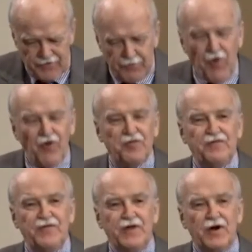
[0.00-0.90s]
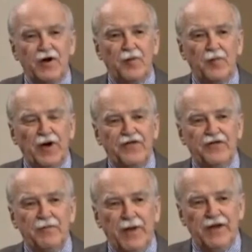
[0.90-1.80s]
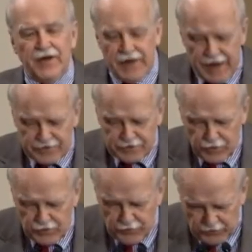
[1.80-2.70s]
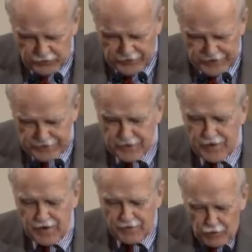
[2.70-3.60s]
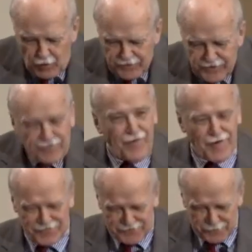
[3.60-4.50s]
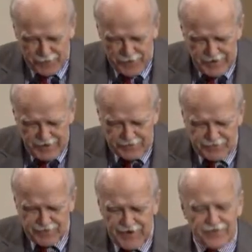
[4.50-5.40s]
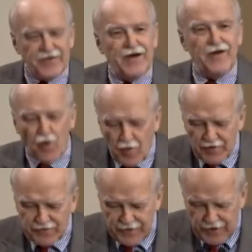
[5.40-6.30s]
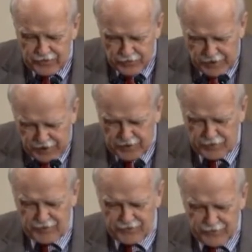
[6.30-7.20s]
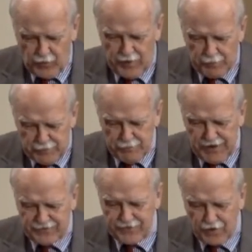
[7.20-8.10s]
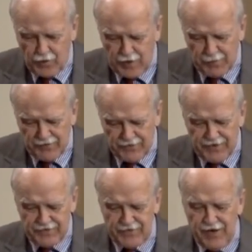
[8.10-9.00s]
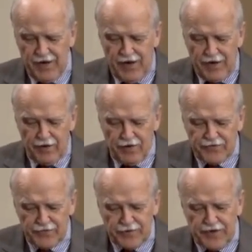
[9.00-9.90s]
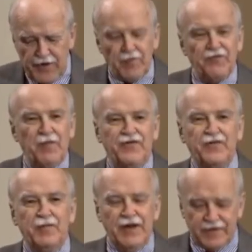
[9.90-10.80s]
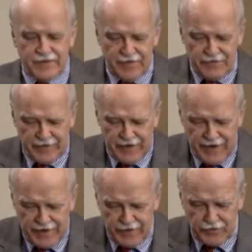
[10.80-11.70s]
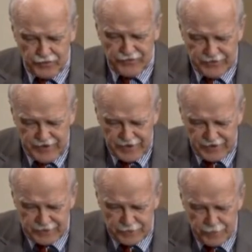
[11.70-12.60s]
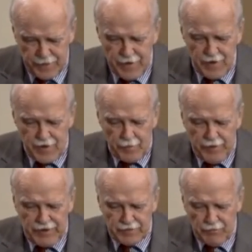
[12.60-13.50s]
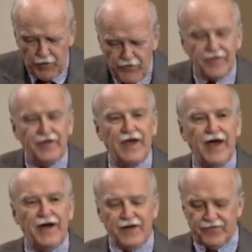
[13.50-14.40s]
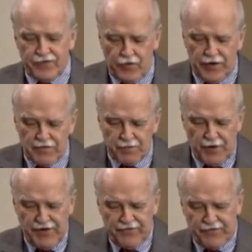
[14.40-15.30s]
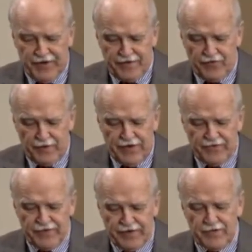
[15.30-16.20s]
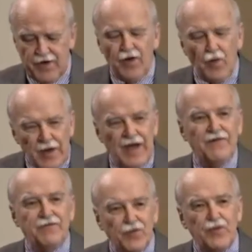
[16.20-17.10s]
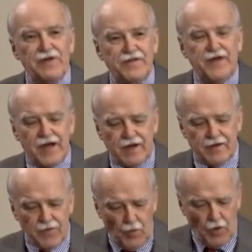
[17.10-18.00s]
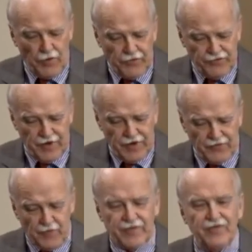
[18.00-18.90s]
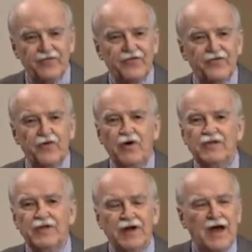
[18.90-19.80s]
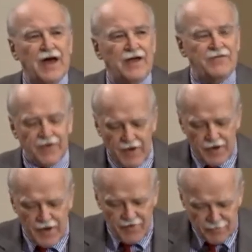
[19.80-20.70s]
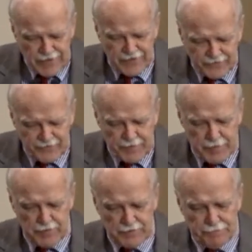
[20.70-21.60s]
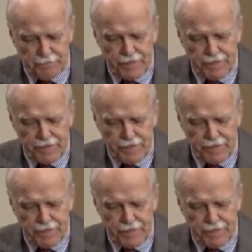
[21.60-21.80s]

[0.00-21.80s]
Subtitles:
A spokesman for the current president, Peña Nieto, said, "Of course it's false. It reflects an enormous ignorance for what Mexico represents, and also the irresponsibility of the candidate who's saying it." But most of the candidates agree with Bernie Sanders when he said, "We have to rethink the war on drugs, which has destroyed the lives of millions of people."